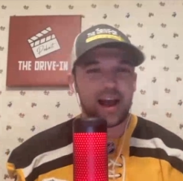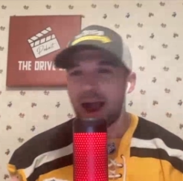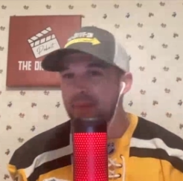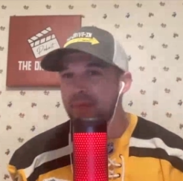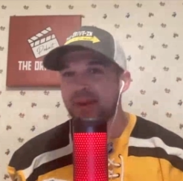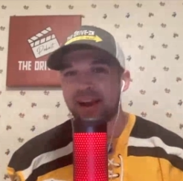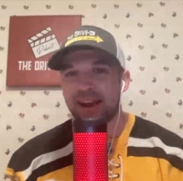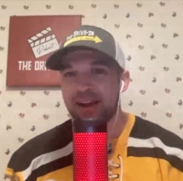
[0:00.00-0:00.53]

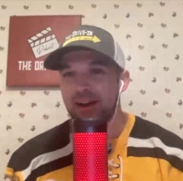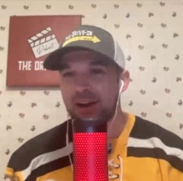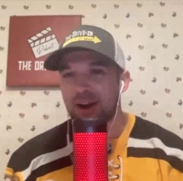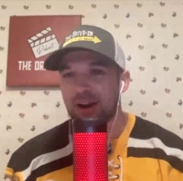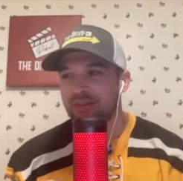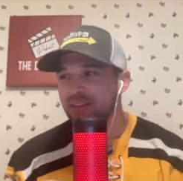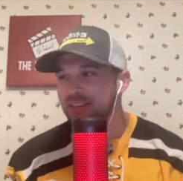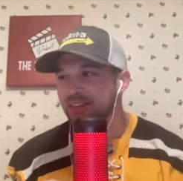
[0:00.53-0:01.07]
I'd be kind of
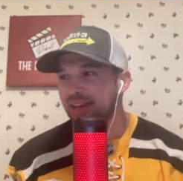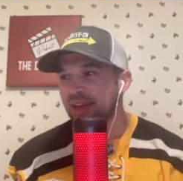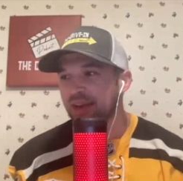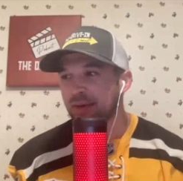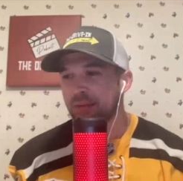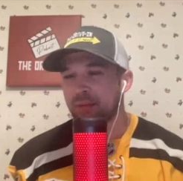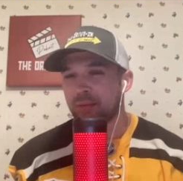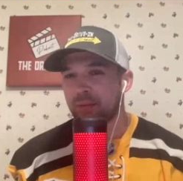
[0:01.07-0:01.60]
nervous
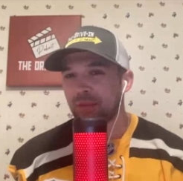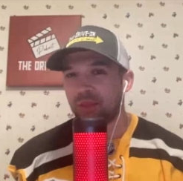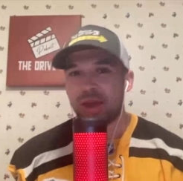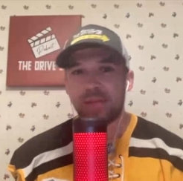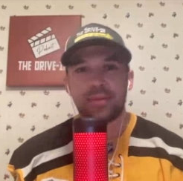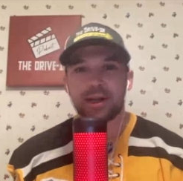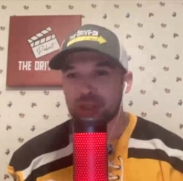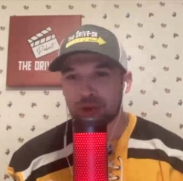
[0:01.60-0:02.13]
like
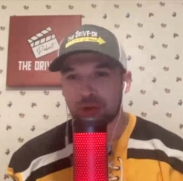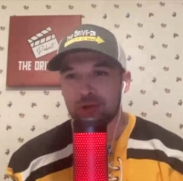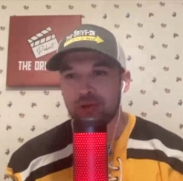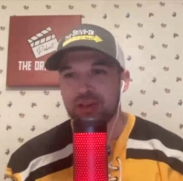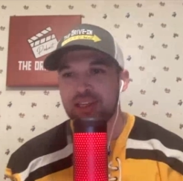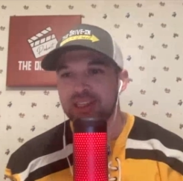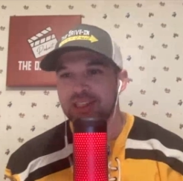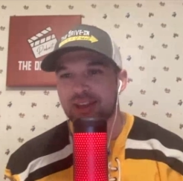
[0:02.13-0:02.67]
they might
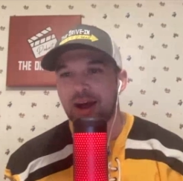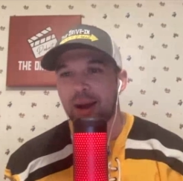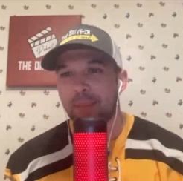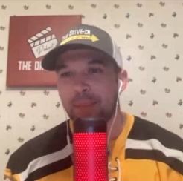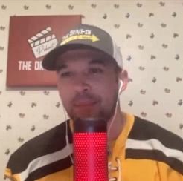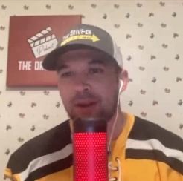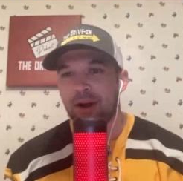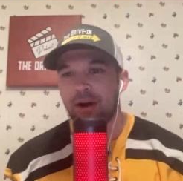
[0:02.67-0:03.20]
screw this
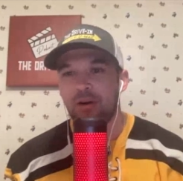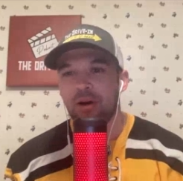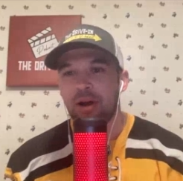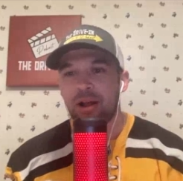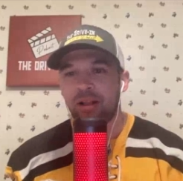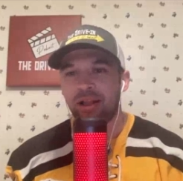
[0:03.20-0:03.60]
up, you know?